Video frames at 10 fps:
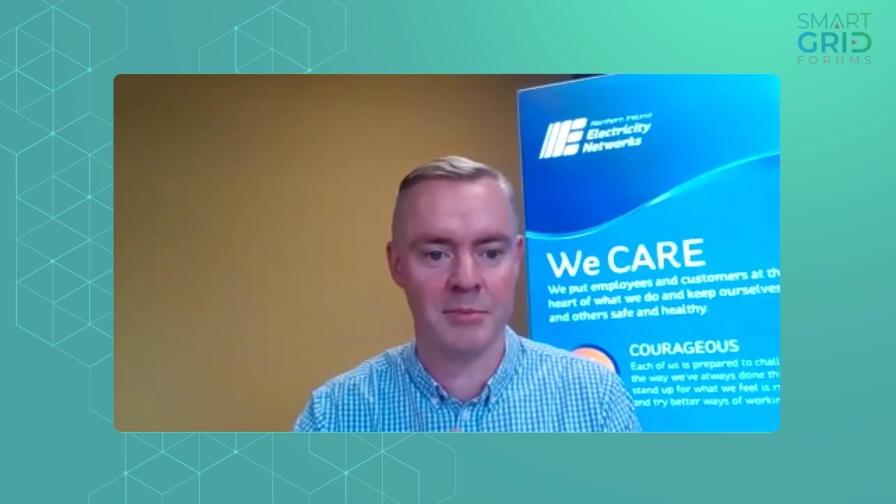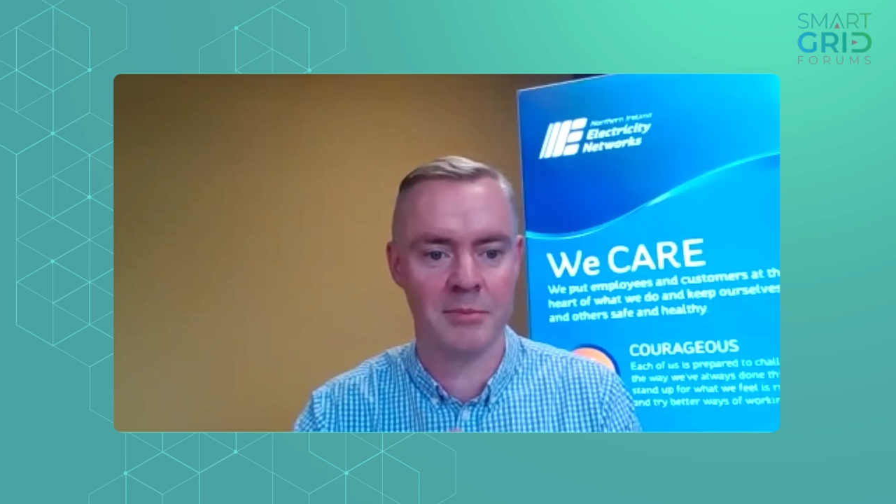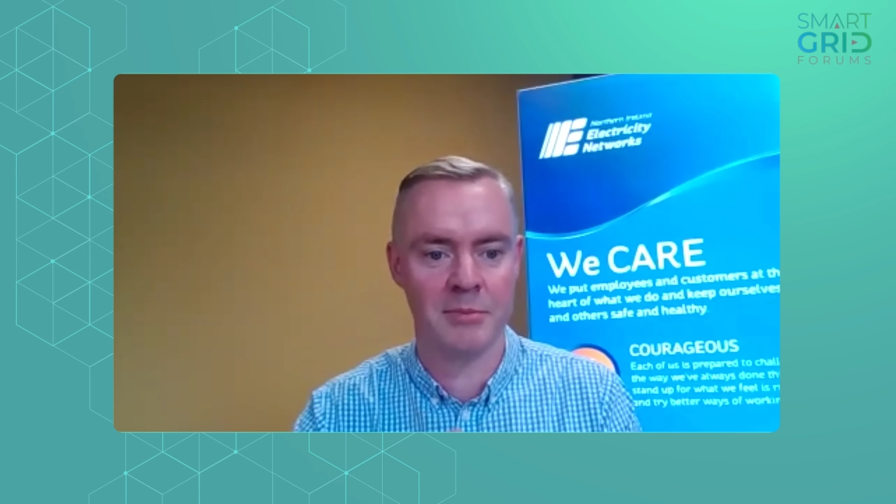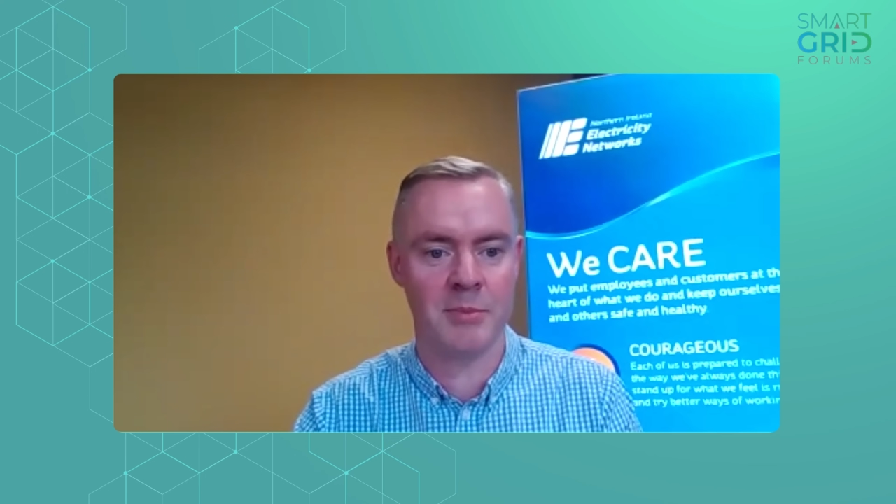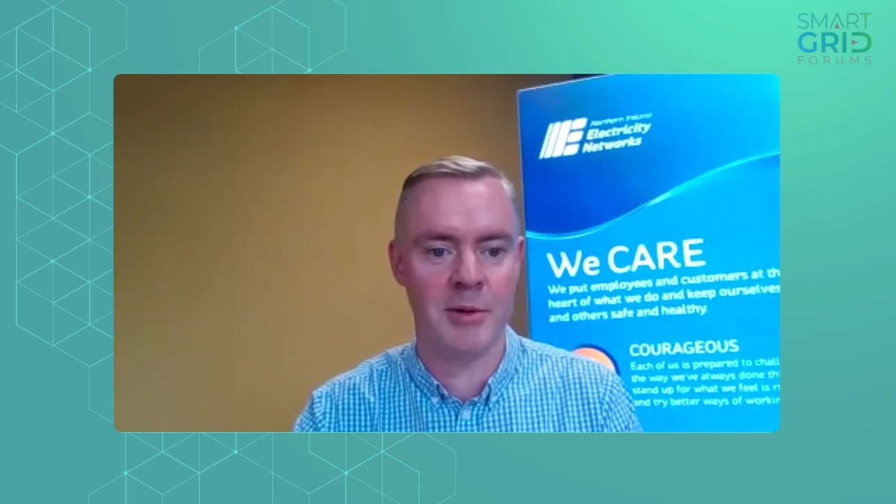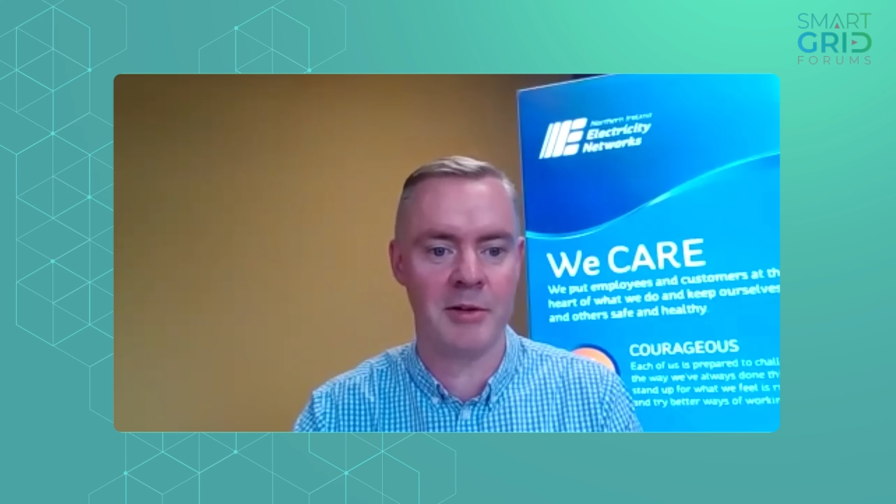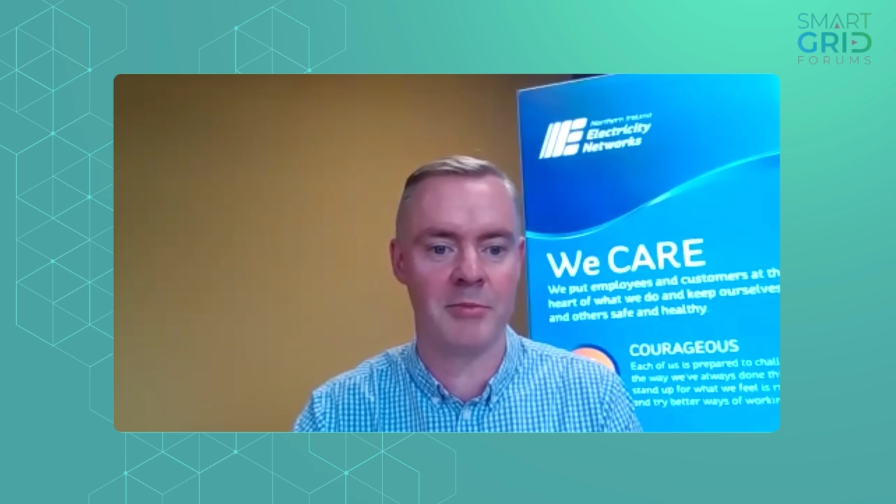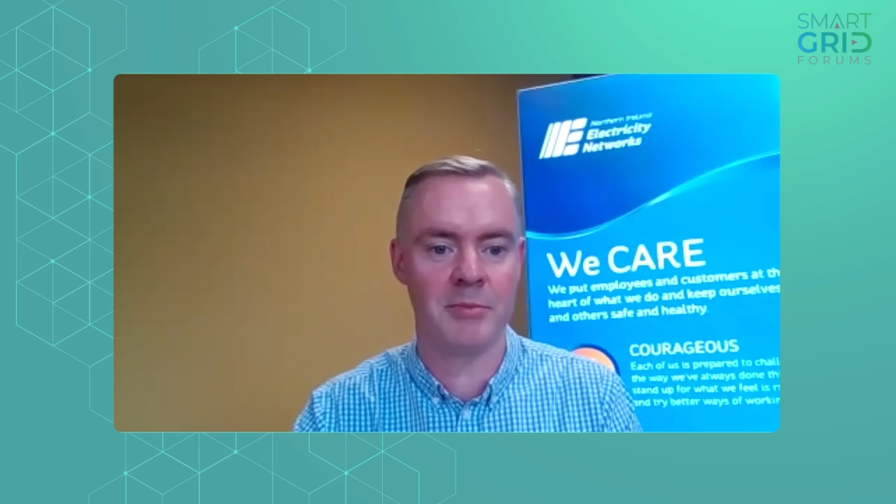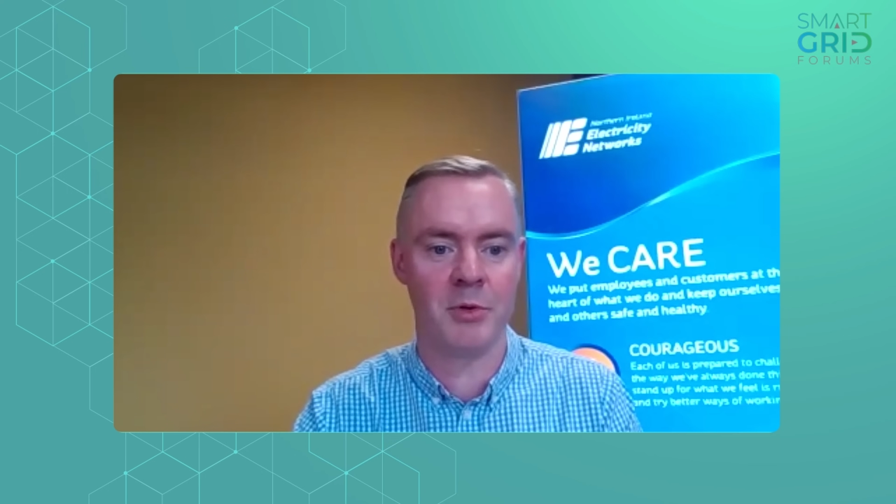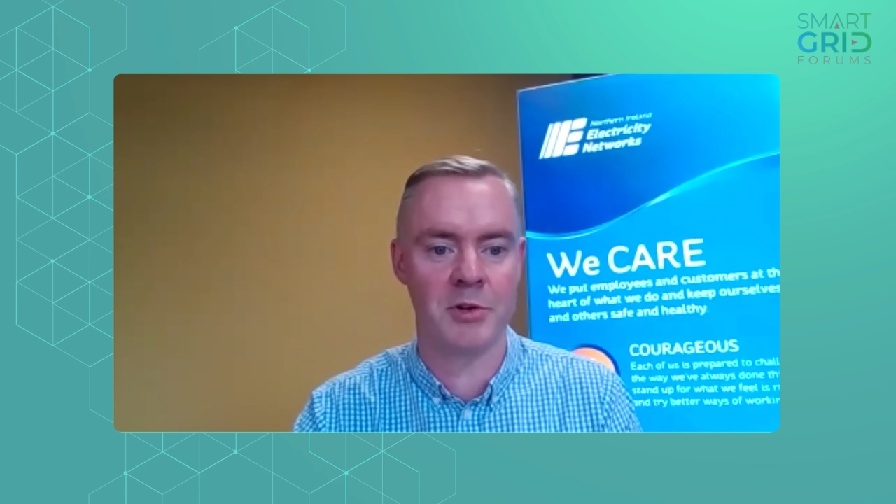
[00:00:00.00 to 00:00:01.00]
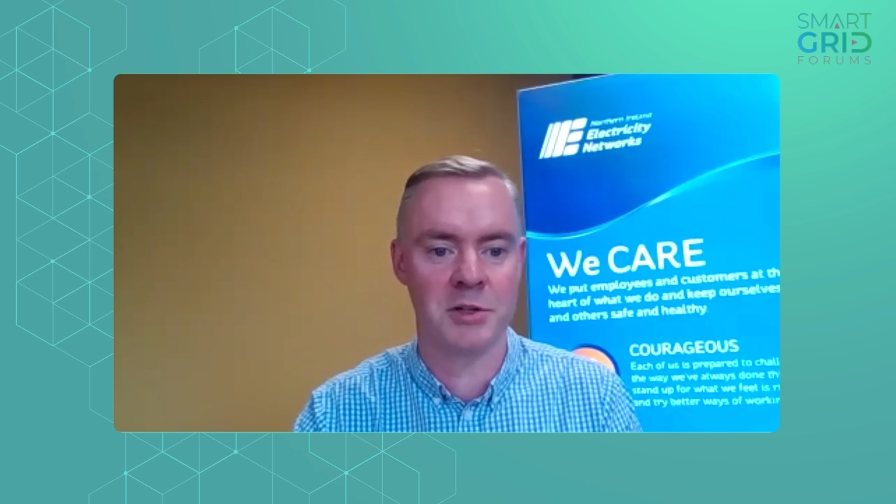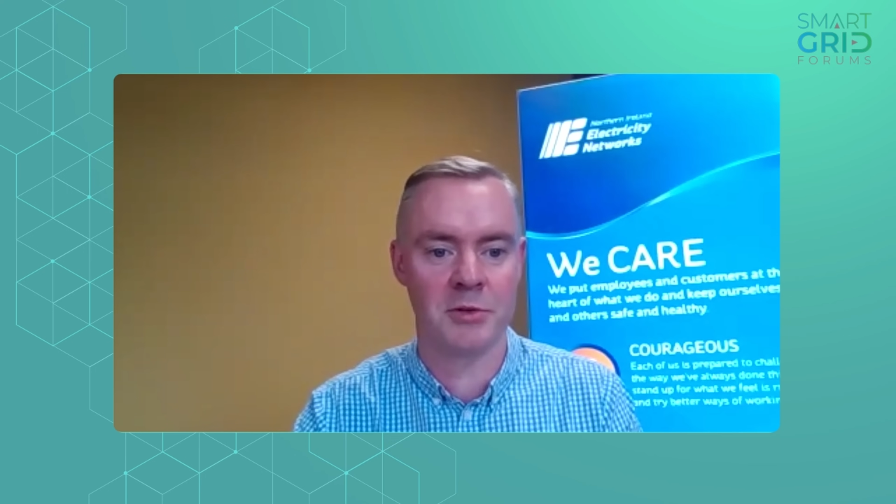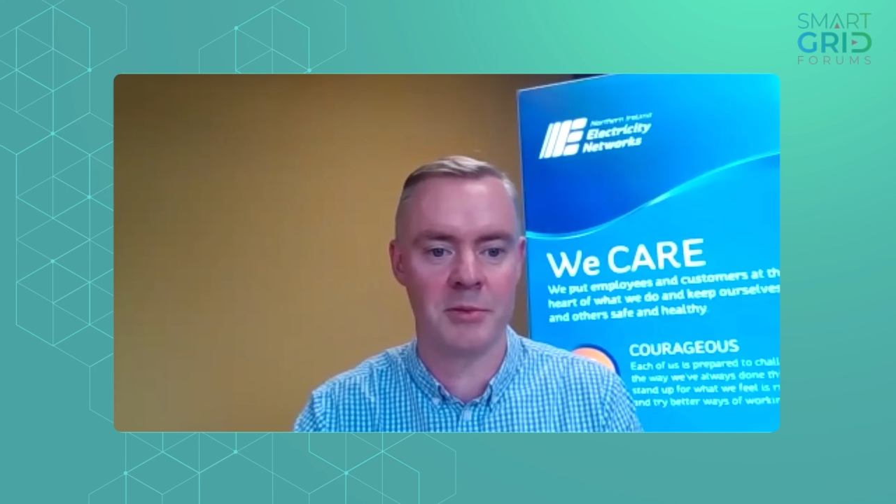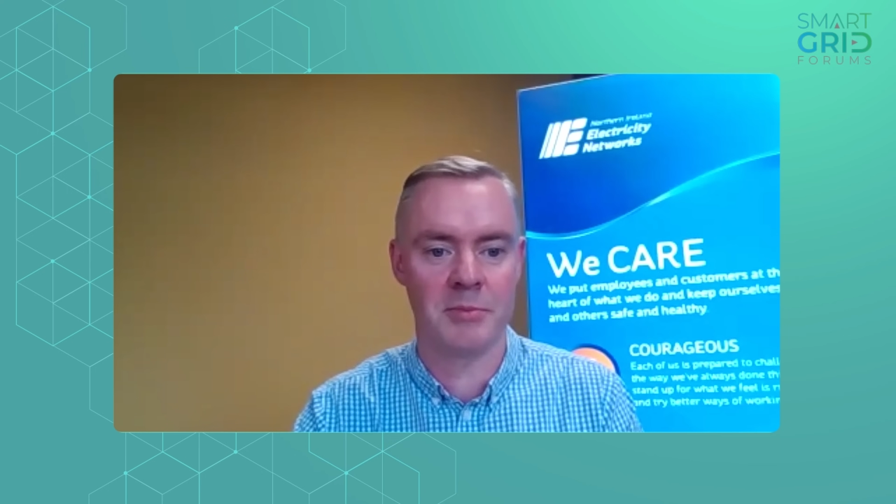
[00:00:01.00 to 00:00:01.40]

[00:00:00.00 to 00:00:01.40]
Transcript: maybe more so